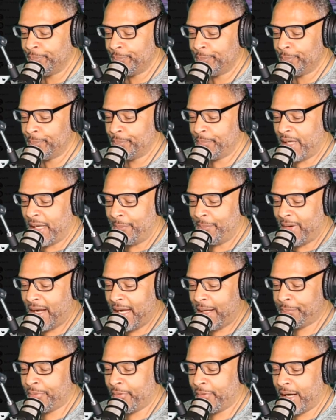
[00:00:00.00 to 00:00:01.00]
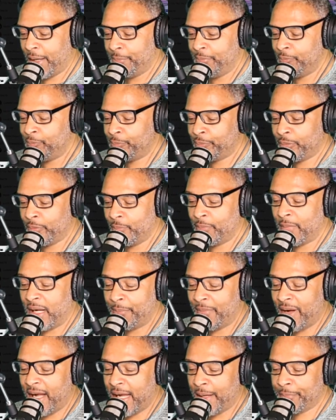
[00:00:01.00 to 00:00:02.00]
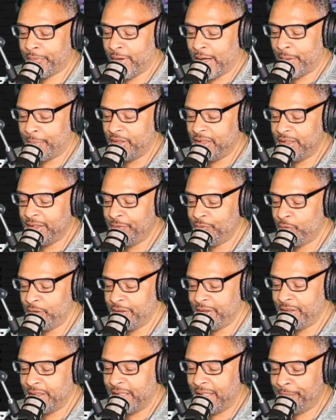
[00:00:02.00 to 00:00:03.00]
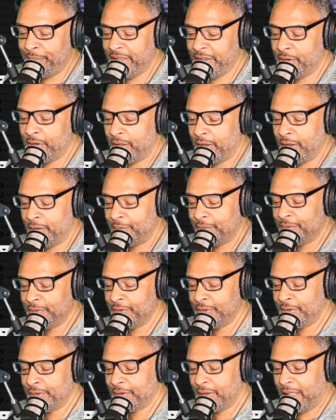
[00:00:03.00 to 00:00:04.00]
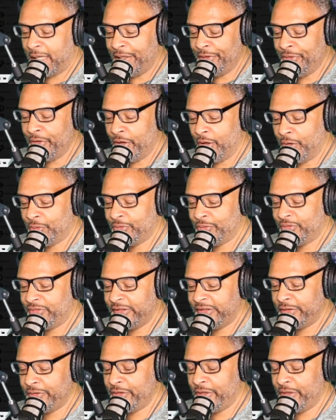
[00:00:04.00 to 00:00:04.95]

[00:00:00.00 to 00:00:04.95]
My mom prob my mom probably wouldn't let me go. I know, till you're